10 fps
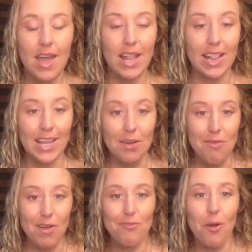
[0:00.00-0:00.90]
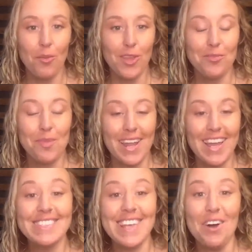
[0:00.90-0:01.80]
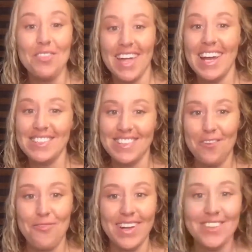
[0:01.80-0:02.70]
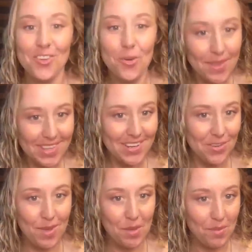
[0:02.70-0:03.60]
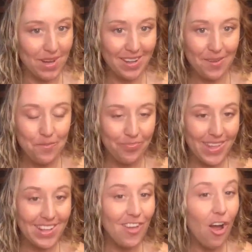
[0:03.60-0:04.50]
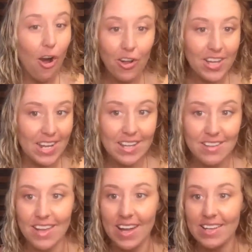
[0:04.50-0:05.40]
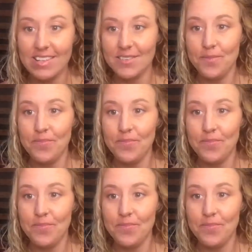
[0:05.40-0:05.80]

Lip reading: living from this place, how that actually affects your ability to make money? It's all connected, guys.